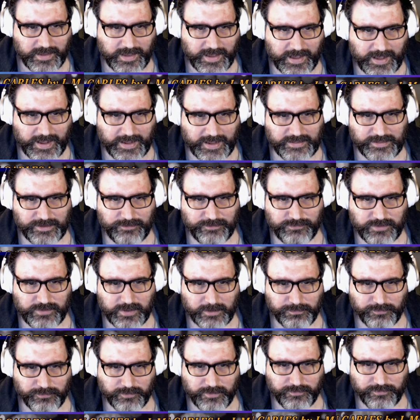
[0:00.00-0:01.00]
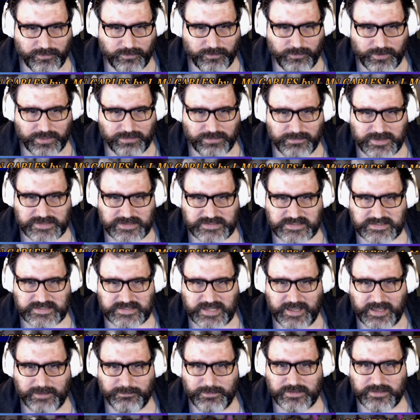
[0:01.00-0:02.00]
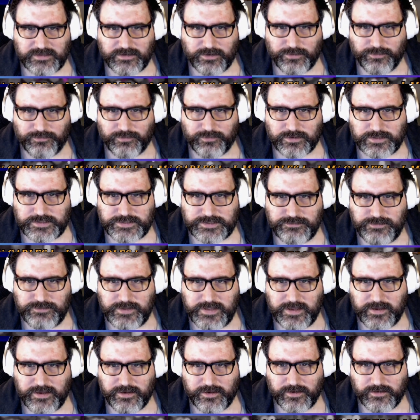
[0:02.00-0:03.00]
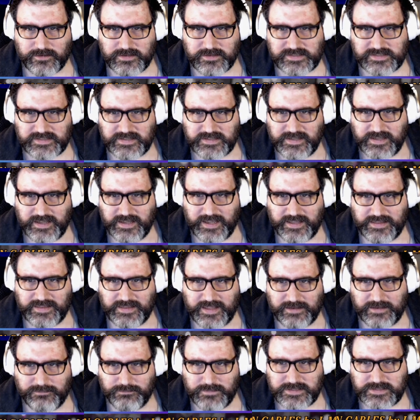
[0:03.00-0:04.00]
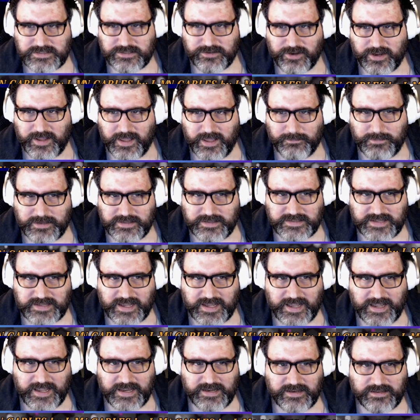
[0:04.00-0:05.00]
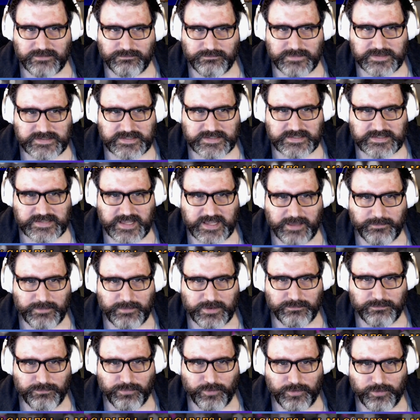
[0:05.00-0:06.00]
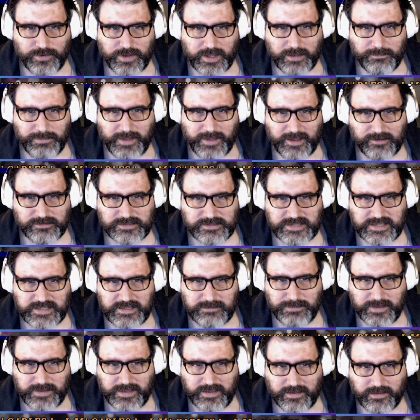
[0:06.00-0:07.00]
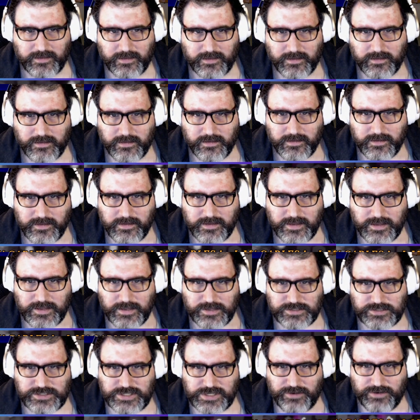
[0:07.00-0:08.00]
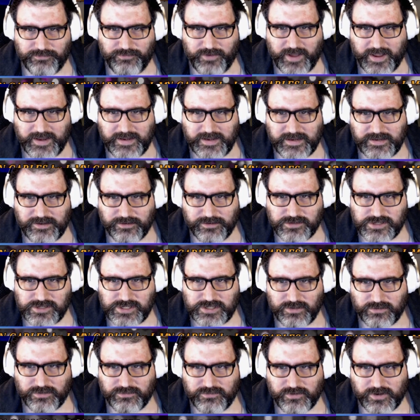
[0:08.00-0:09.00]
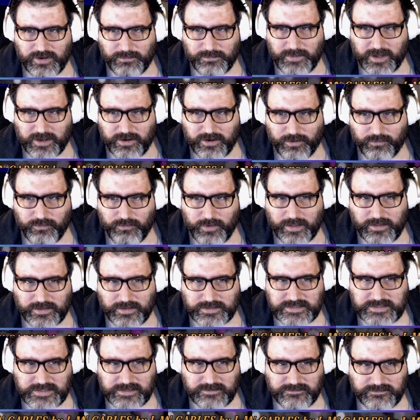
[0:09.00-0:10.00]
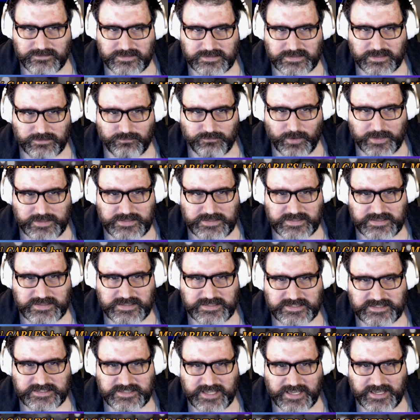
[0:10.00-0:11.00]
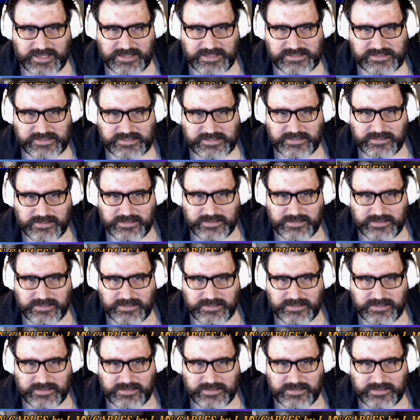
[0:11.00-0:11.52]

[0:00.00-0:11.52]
I lived upriver with Mrs. Hammond over 2 years, and then Mr. Hammond died and Mrs. Hammond broke up housekeeping. She divided her children among her relatives and went to the States.